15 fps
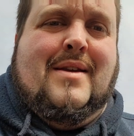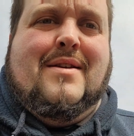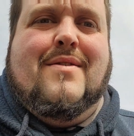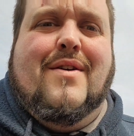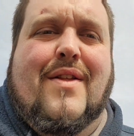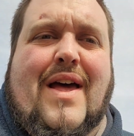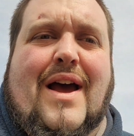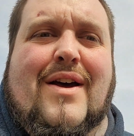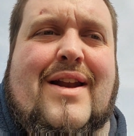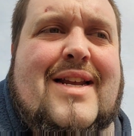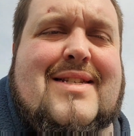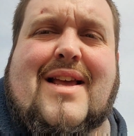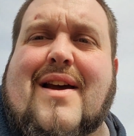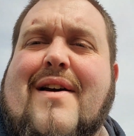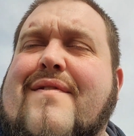Well, that
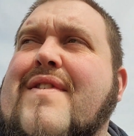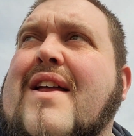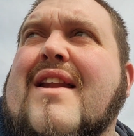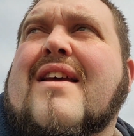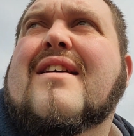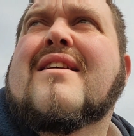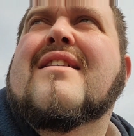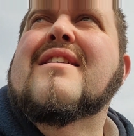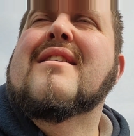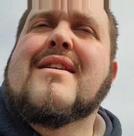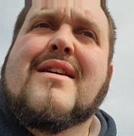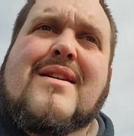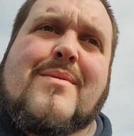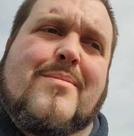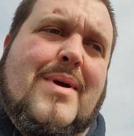unless they have done it,
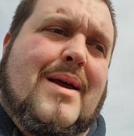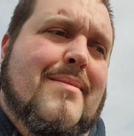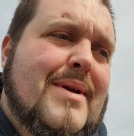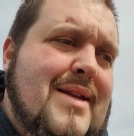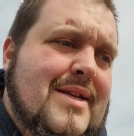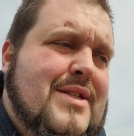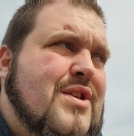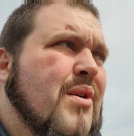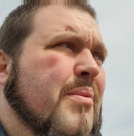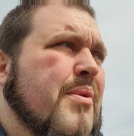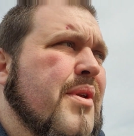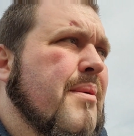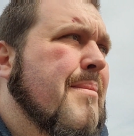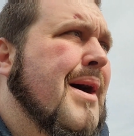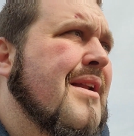maybe to stop all
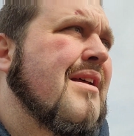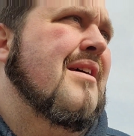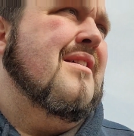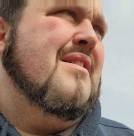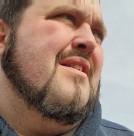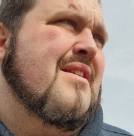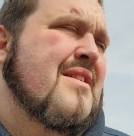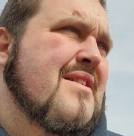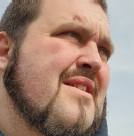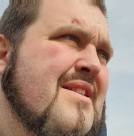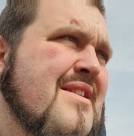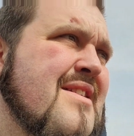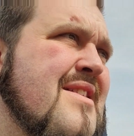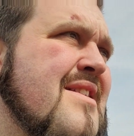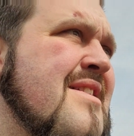the mud.
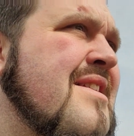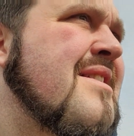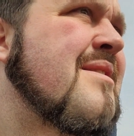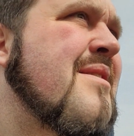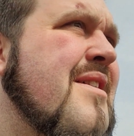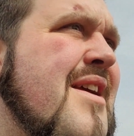But